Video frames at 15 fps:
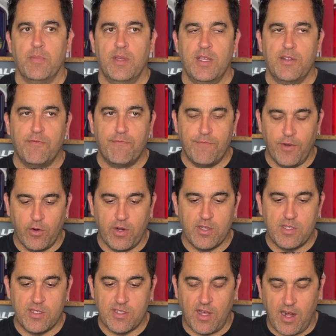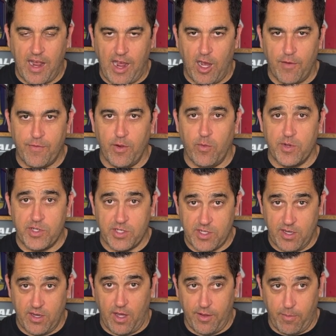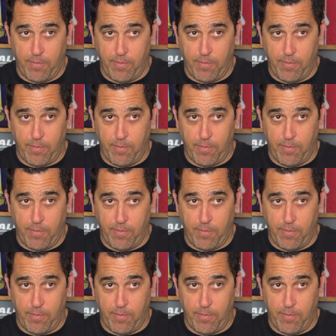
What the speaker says: He focuses on Alfa, which is another